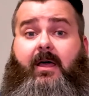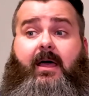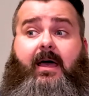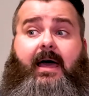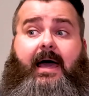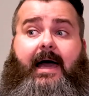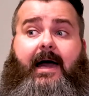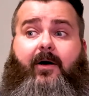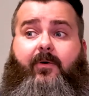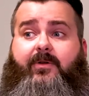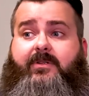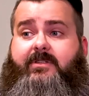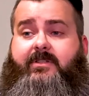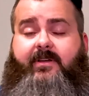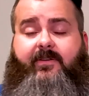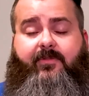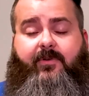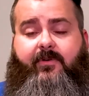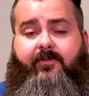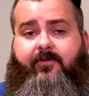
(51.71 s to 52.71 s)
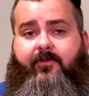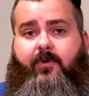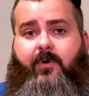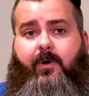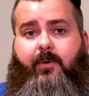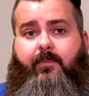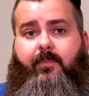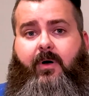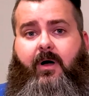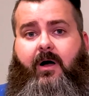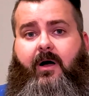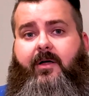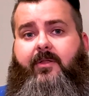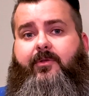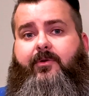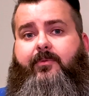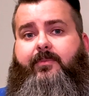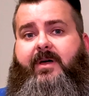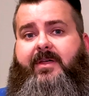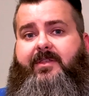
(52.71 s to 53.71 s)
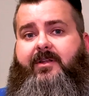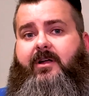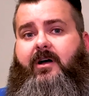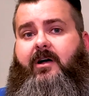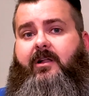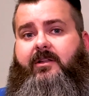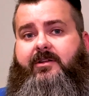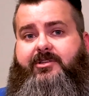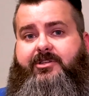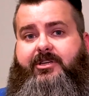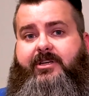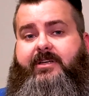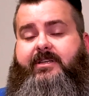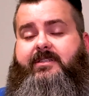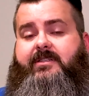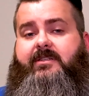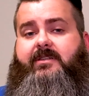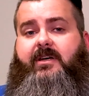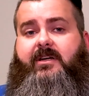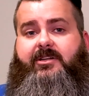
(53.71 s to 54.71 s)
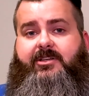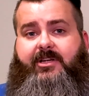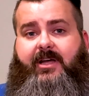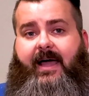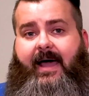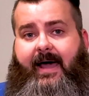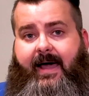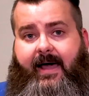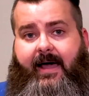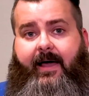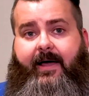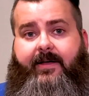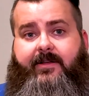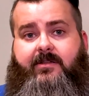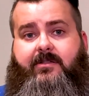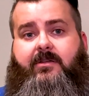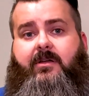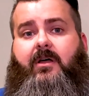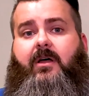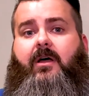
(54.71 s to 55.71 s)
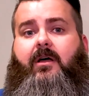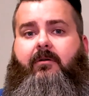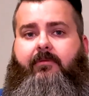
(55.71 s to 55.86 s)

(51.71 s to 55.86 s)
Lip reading: how it's different from other methodologies such as